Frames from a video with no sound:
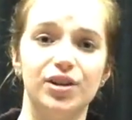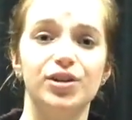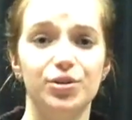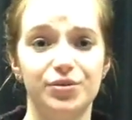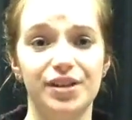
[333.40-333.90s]

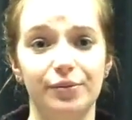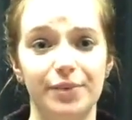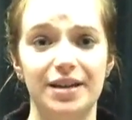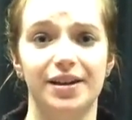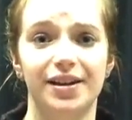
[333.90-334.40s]
You tell
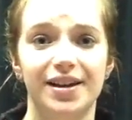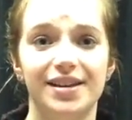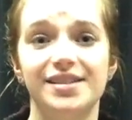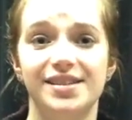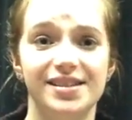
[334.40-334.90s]
me,
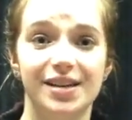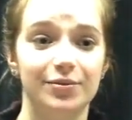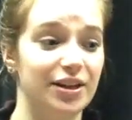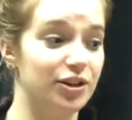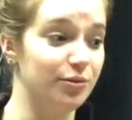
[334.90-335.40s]
does this sound
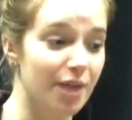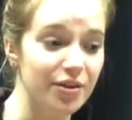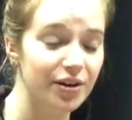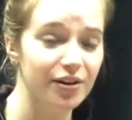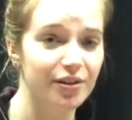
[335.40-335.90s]
like your
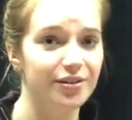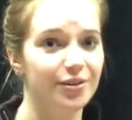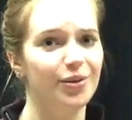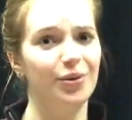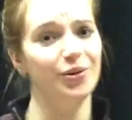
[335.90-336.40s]
mother
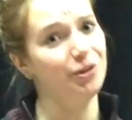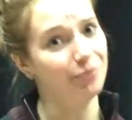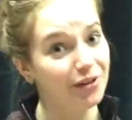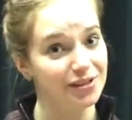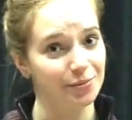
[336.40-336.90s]
or your
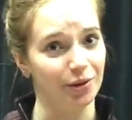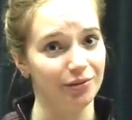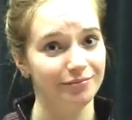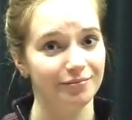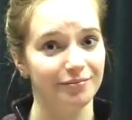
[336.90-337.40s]
principal?
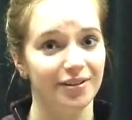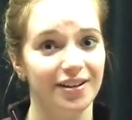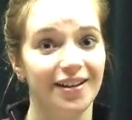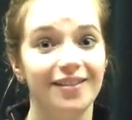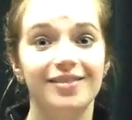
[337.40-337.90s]

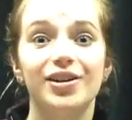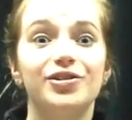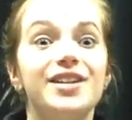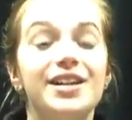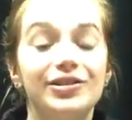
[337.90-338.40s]
They're
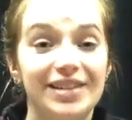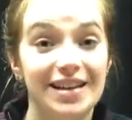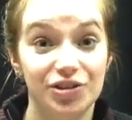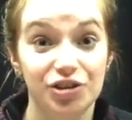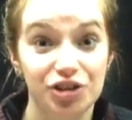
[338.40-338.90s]
nearly
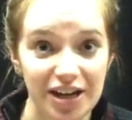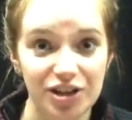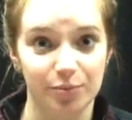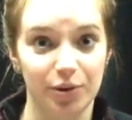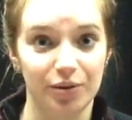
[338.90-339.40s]

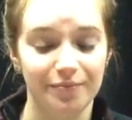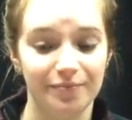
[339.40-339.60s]
interchangeable.